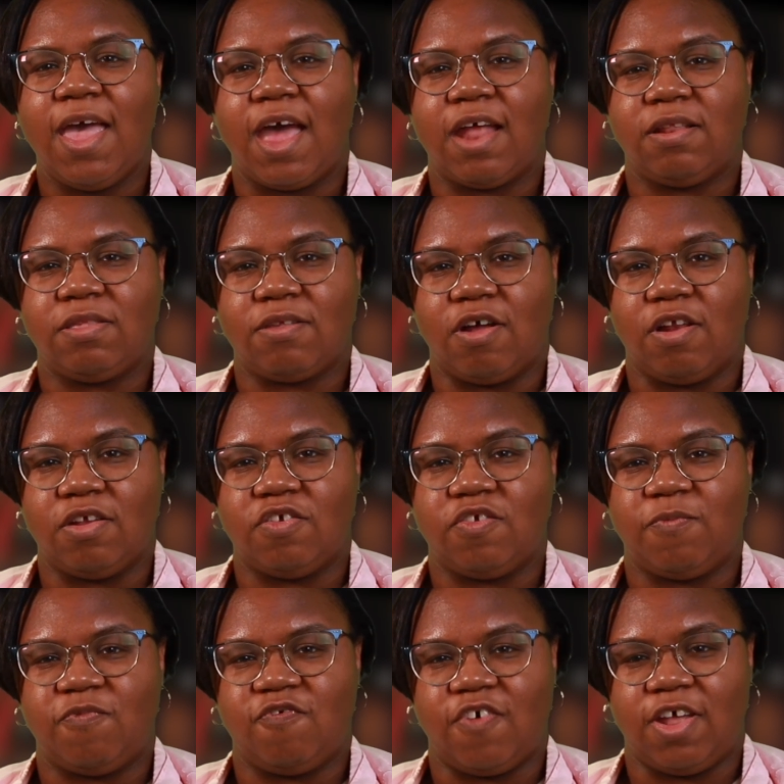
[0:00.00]
at
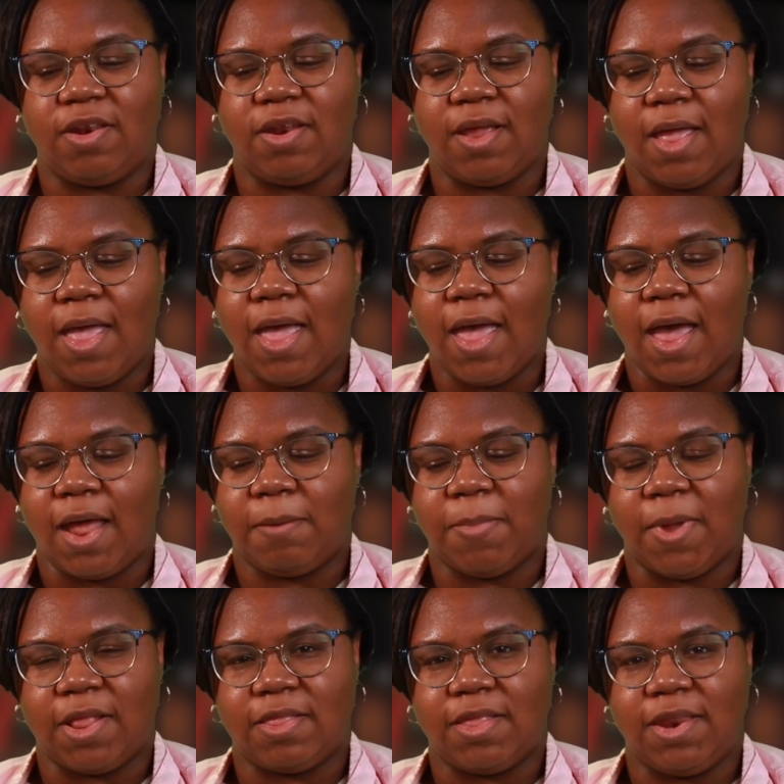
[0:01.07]
scholarshipfund at
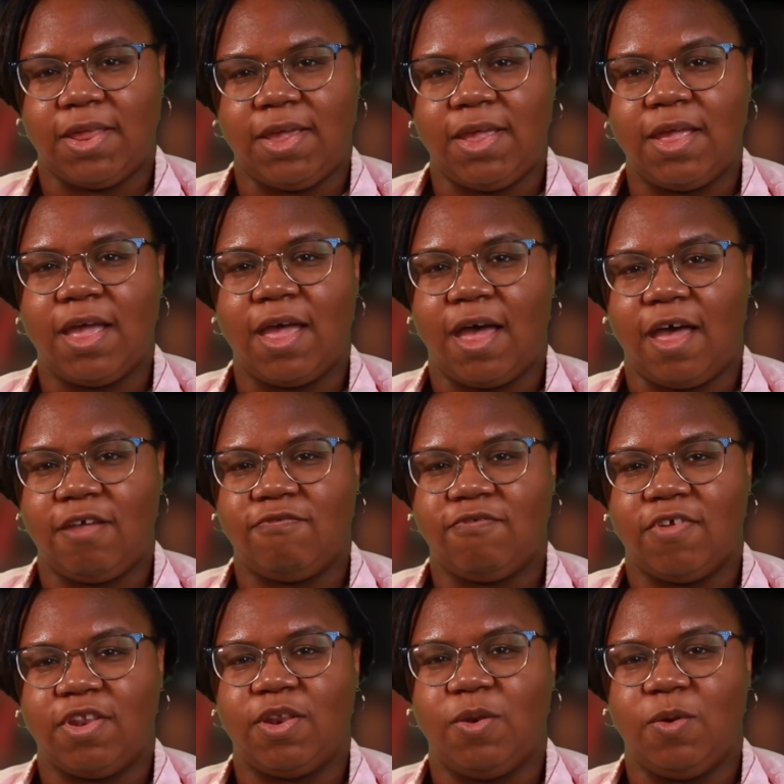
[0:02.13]

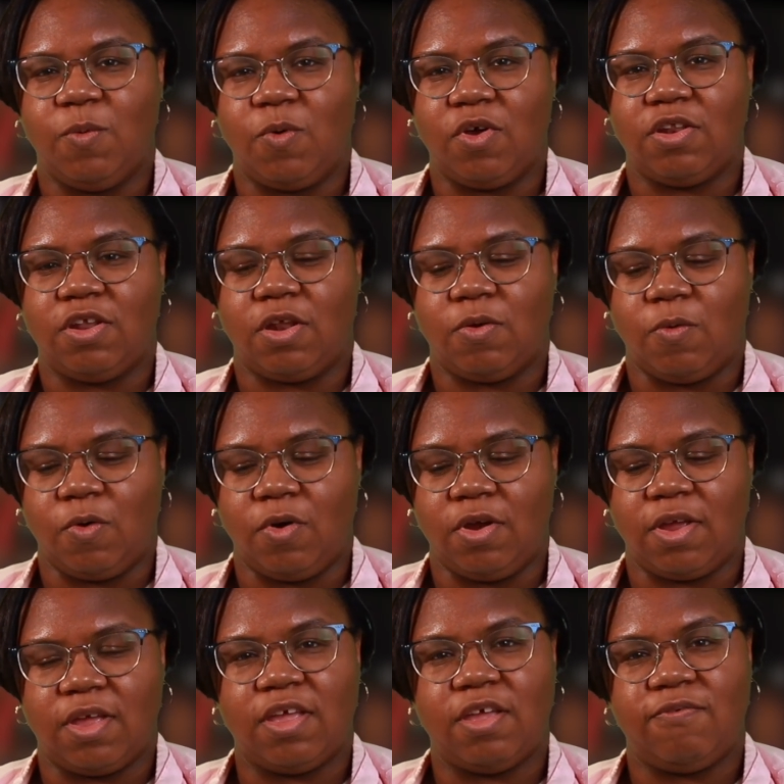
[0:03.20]

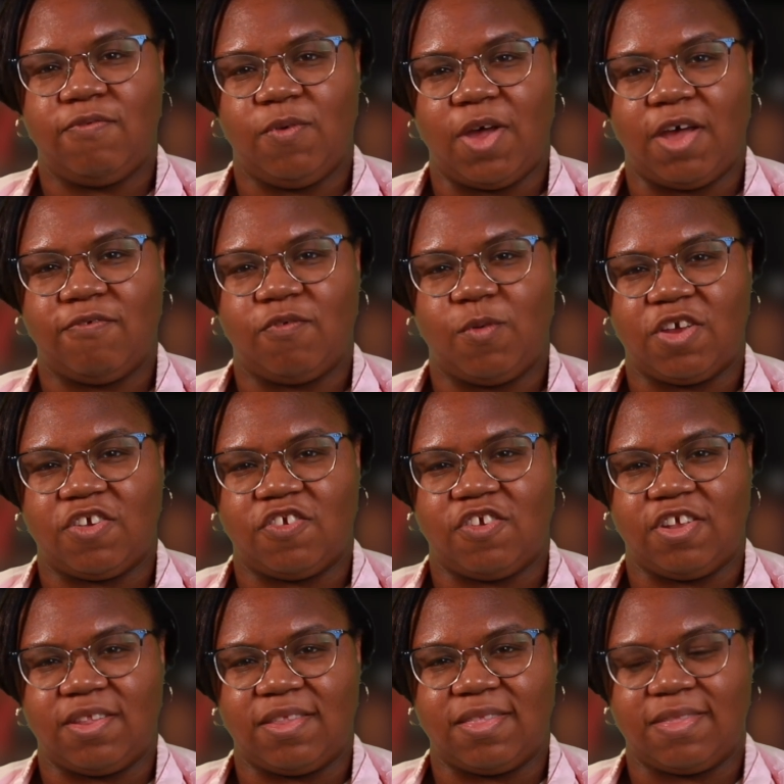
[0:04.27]
bethany-newark.org if you have
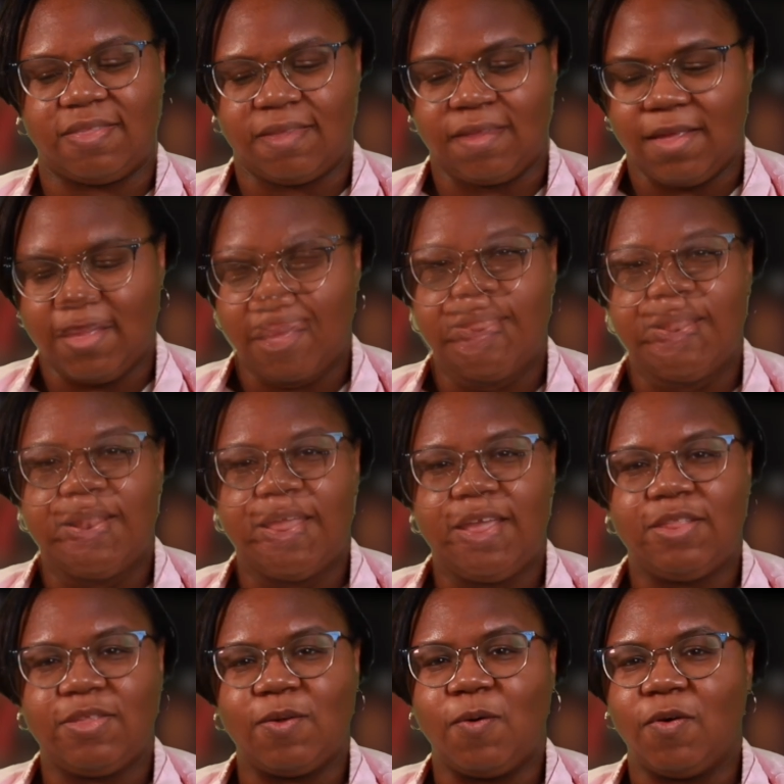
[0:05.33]
questions.
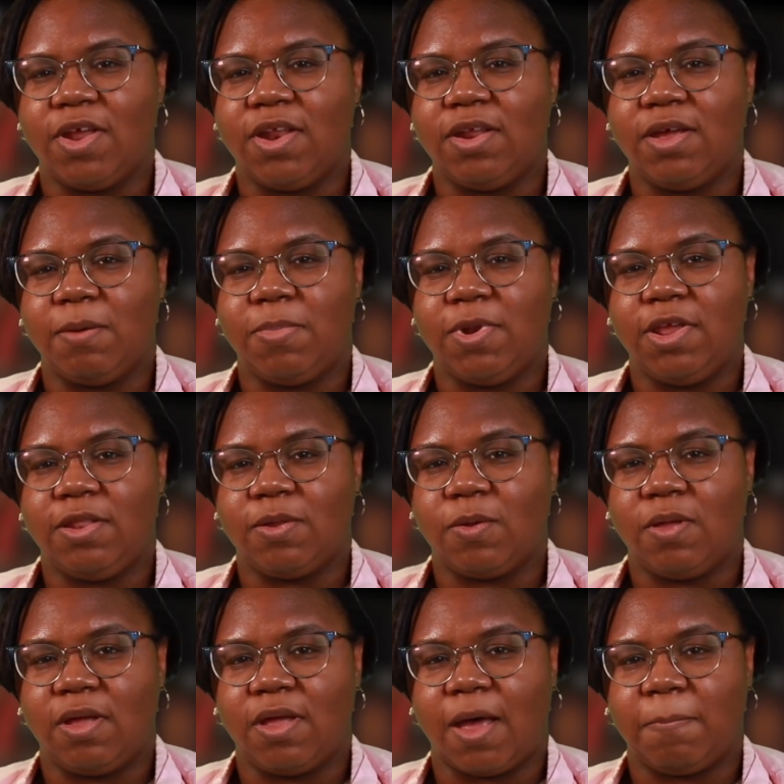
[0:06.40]
Late or incomplete
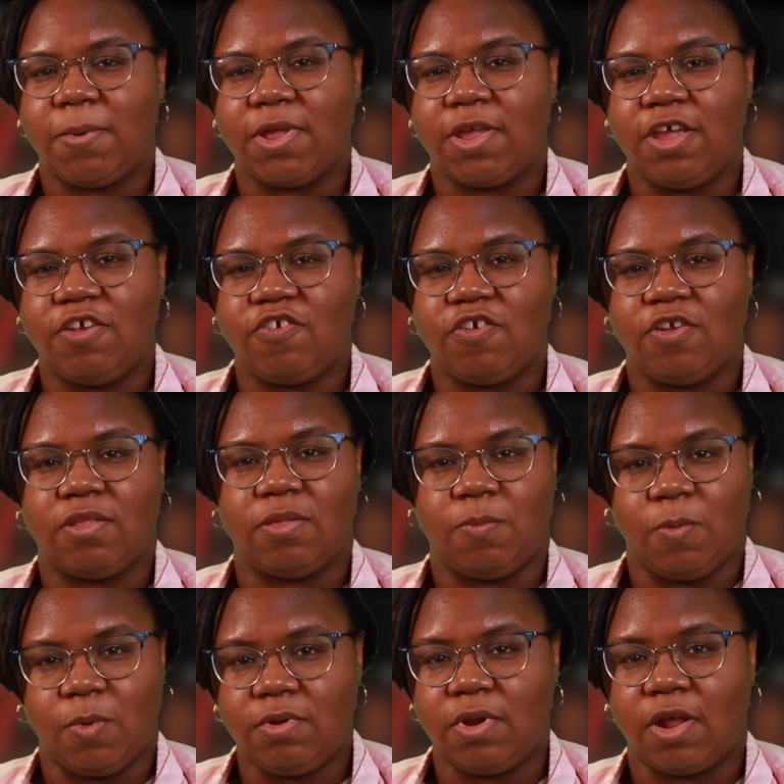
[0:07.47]
applications
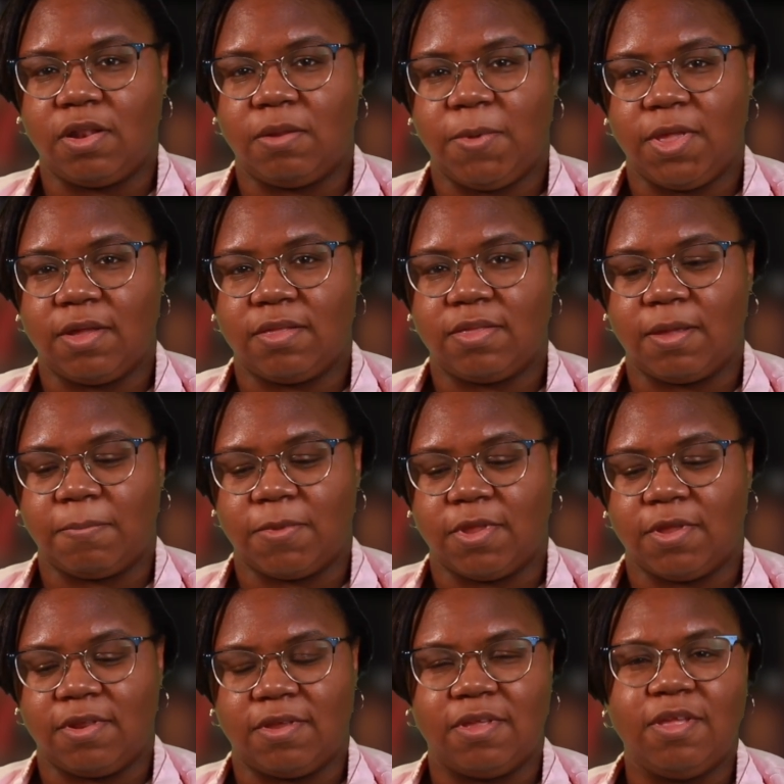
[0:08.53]
will not be
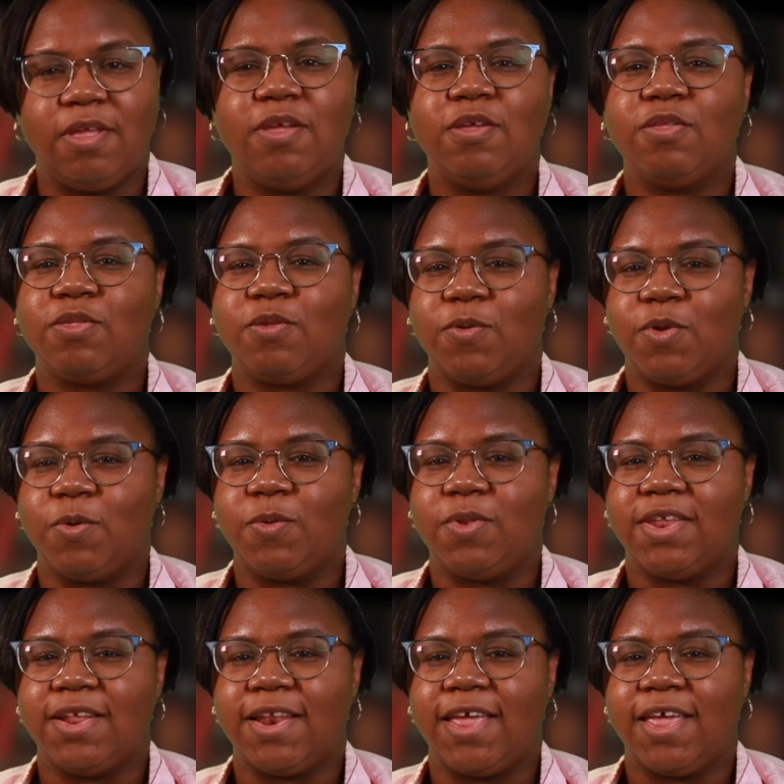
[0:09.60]
accepted, so don't
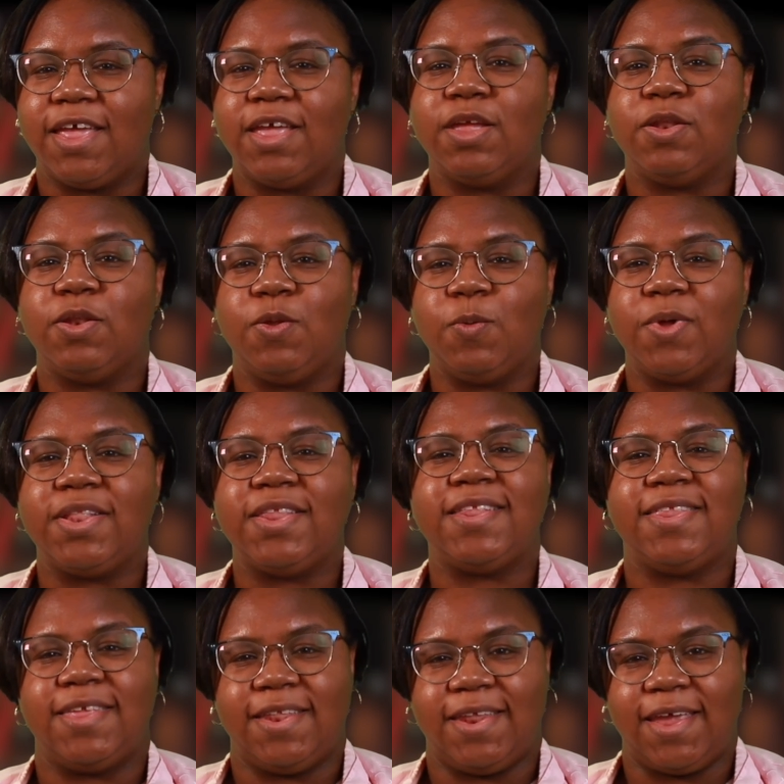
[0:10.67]
delay, do it
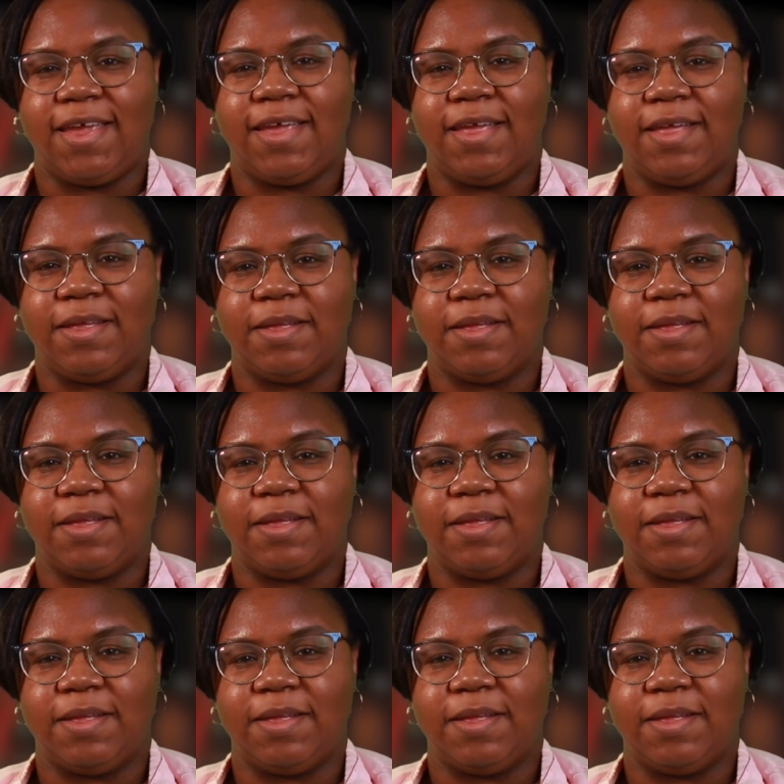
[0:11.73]
today.